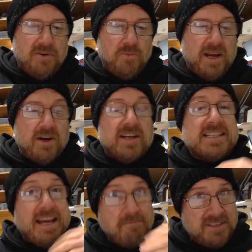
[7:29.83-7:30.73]
We are
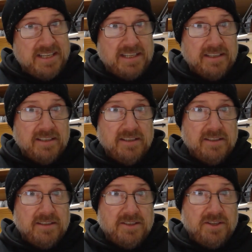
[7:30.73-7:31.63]
attempting
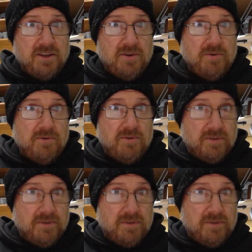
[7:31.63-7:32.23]
to